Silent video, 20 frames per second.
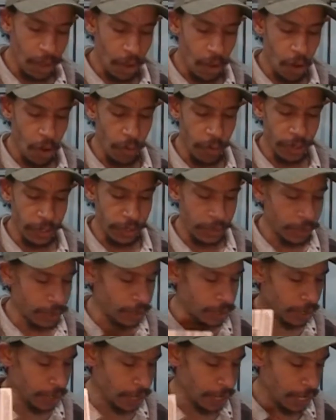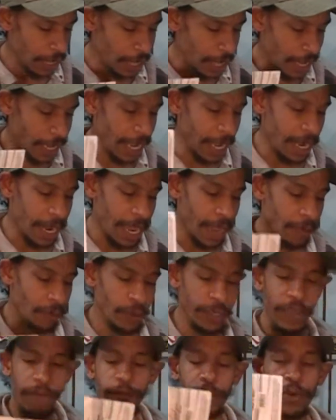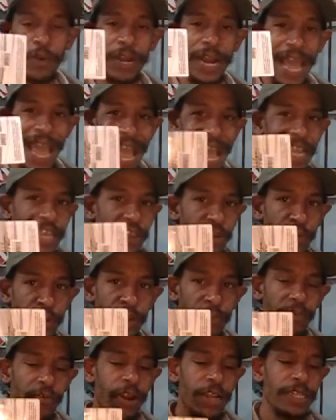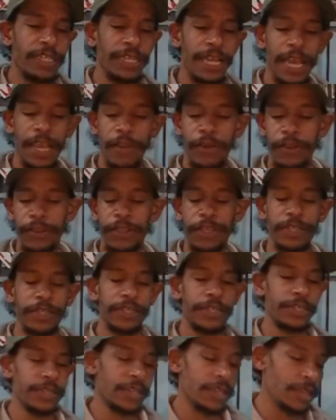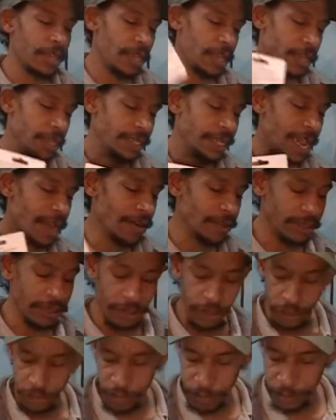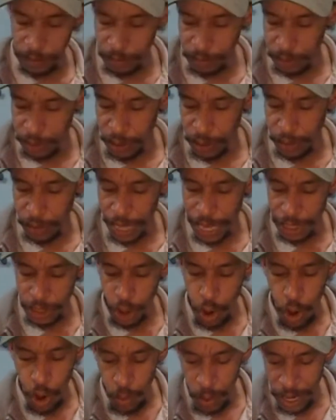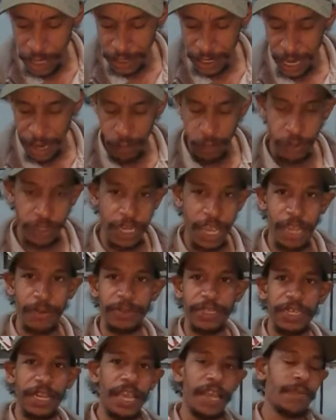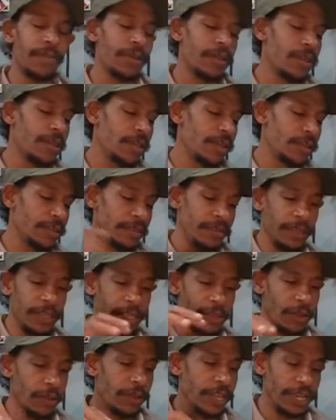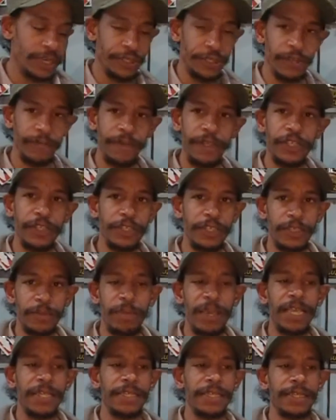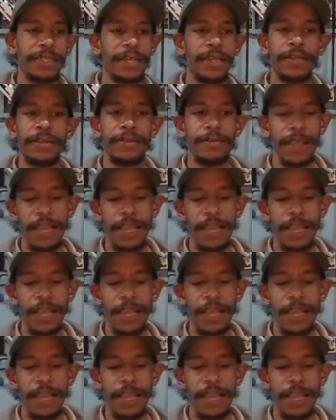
Always good. Again, I will give you an accurate price tag on this down in the description below. As always, I will timestamp the locations of each of these baits as I